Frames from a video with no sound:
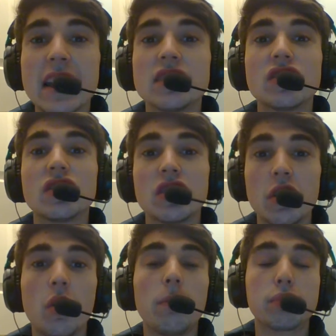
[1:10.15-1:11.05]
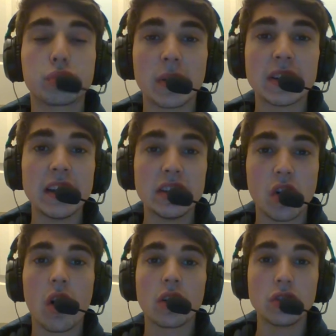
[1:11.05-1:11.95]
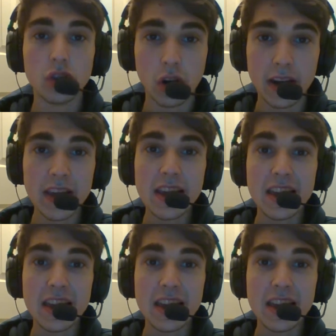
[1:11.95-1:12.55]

it's still pretty darn good.